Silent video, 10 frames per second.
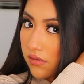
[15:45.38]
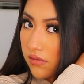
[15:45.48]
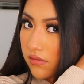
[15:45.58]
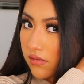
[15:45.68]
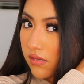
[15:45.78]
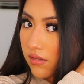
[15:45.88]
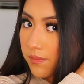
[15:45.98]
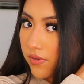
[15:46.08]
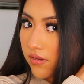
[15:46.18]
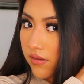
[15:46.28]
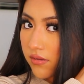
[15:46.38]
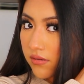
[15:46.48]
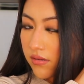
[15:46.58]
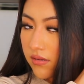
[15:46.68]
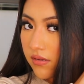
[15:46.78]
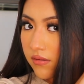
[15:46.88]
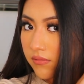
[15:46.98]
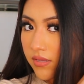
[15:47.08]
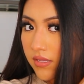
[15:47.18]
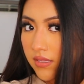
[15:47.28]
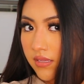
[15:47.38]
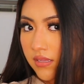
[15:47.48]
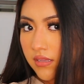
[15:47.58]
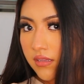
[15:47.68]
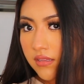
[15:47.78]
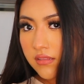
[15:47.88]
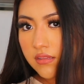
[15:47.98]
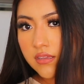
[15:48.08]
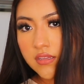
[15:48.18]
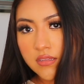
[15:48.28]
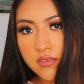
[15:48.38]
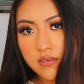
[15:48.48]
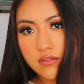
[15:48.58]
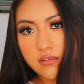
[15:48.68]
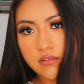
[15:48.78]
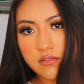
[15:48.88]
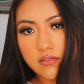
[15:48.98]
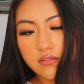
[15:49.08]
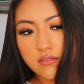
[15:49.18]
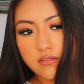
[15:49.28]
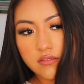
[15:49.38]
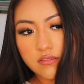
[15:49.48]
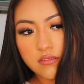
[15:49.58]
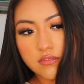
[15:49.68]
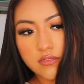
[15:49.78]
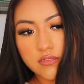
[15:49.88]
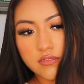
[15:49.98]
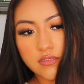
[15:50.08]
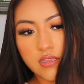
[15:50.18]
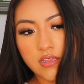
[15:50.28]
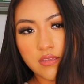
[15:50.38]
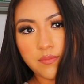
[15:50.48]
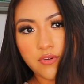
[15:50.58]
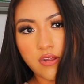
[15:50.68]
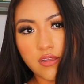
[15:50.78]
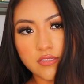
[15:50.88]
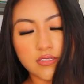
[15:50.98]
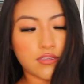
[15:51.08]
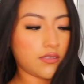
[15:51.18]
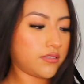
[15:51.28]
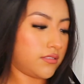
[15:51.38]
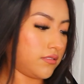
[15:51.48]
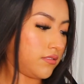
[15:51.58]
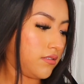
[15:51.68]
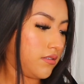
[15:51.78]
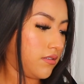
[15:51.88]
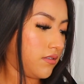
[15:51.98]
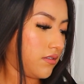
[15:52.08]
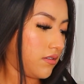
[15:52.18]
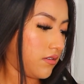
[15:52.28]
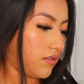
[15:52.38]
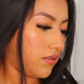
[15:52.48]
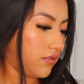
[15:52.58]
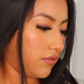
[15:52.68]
and keep on going. And then same process all